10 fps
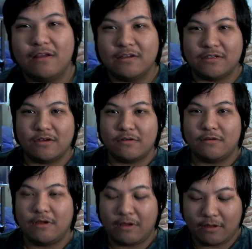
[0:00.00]

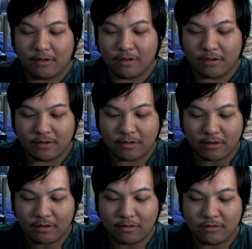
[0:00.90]
So
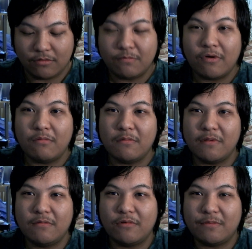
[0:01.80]
you
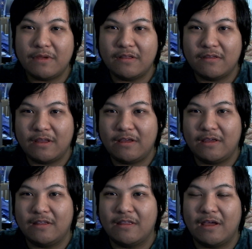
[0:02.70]
probably would have been
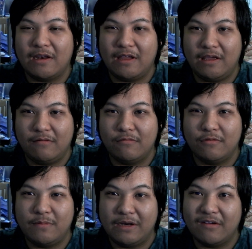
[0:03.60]
thinking that it
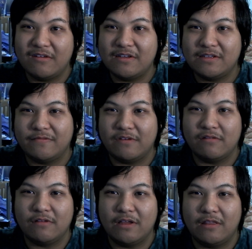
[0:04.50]
would be nice if we
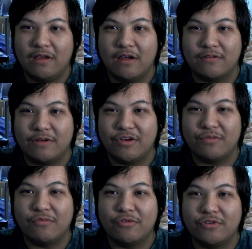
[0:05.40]
could get the
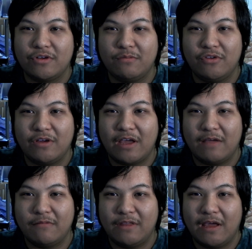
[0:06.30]
Arduino board to
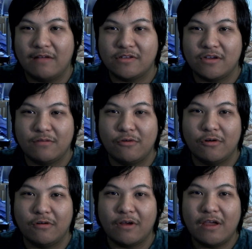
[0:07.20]
communicate with the outside
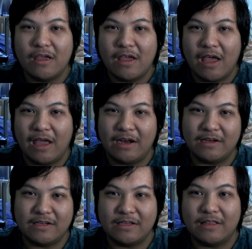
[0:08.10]
world, and
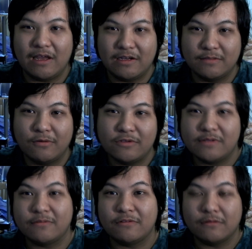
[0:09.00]
indeed that is
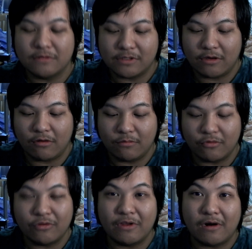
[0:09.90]
possible. So on
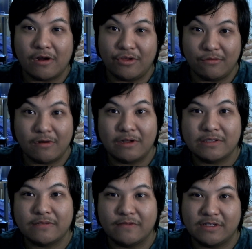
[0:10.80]
board there are
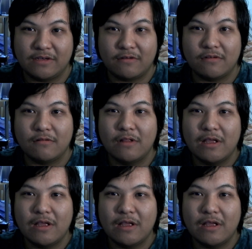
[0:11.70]
UARTs for serial,